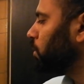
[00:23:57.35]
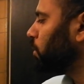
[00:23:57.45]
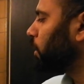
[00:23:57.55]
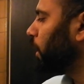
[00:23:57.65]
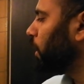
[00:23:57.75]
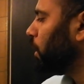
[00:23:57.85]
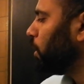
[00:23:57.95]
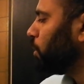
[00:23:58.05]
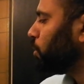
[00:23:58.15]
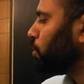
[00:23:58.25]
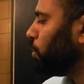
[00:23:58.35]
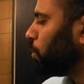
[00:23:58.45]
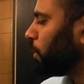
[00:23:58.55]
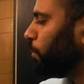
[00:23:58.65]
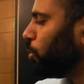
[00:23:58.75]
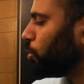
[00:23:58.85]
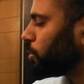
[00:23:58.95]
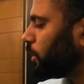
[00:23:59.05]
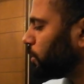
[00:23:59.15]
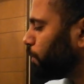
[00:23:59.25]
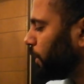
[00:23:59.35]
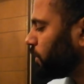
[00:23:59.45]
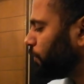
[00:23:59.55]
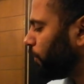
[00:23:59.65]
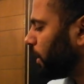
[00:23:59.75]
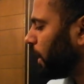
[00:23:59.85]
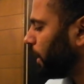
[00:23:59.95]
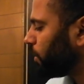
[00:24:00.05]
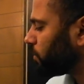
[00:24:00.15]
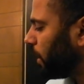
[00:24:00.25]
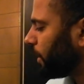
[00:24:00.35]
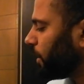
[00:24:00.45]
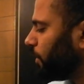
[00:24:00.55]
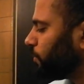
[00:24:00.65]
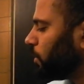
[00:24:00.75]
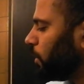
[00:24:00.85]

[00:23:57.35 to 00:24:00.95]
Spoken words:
Okay, so the most specific cardioselectives